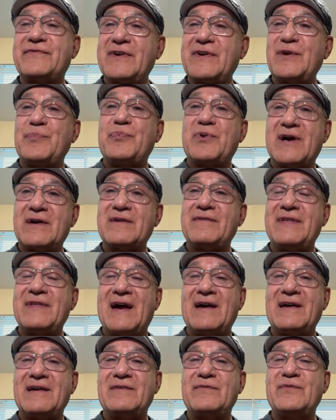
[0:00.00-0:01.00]
we're very proud of
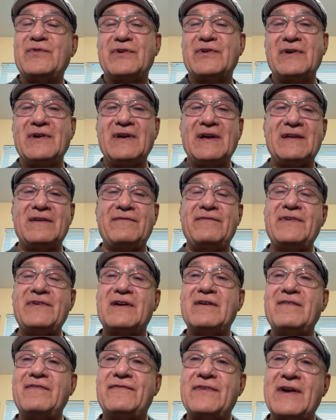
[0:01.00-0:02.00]
that. And we're in a
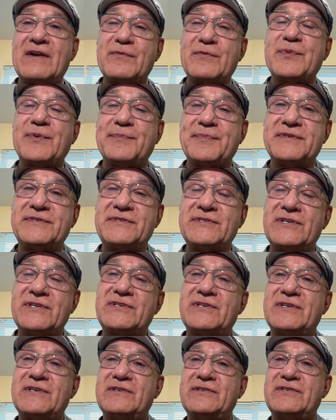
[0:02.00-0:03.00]
very favorable
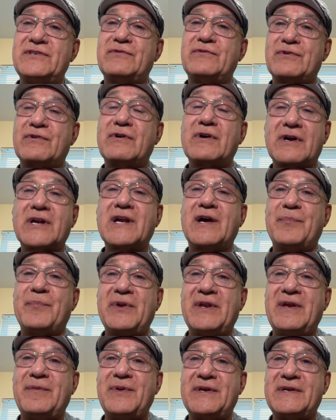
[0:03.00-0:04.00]
position to grow our
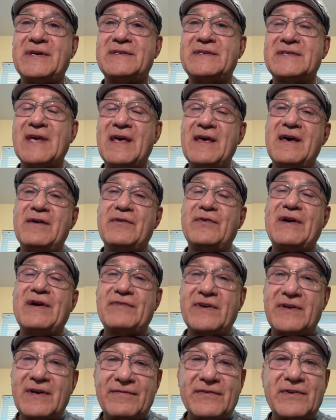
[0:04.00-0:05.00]
company because we
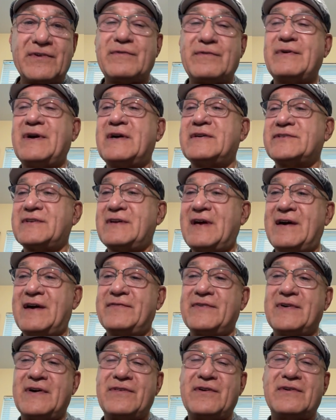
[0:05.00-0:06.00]
have a governor. We also
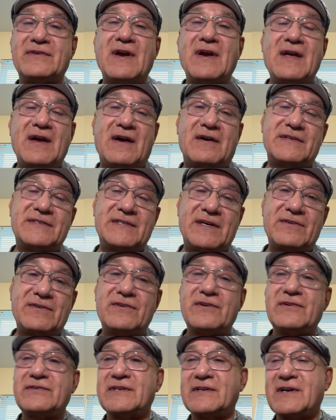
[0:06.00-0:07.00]
have our
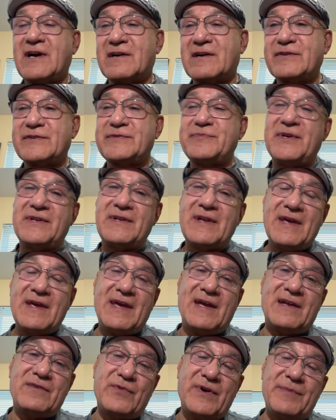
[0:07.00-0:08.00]
senators and congressmen
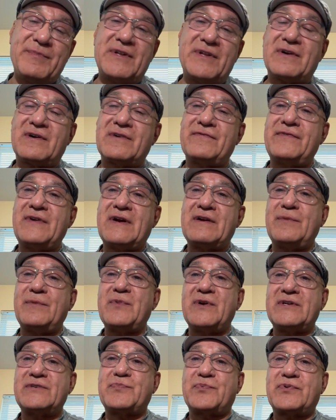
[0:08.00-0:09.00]
and women are very
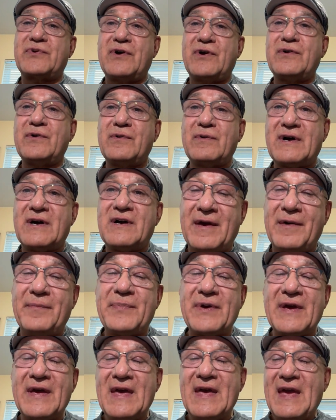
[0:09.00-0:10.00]
much pro
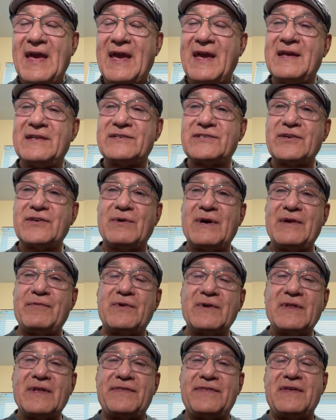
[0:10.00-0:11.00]
hemp. And so I
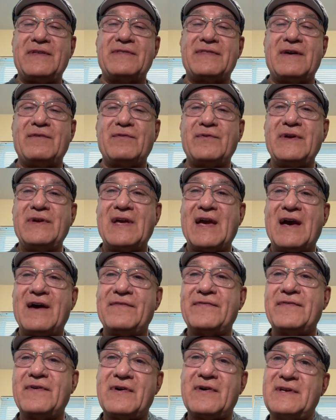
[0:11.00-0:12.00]
really think that we
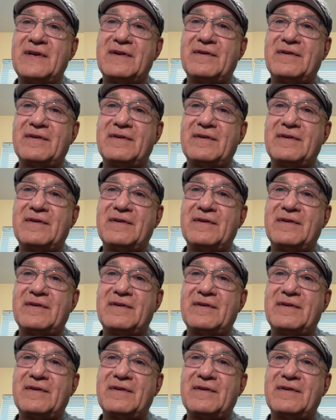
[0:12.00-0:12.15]
have,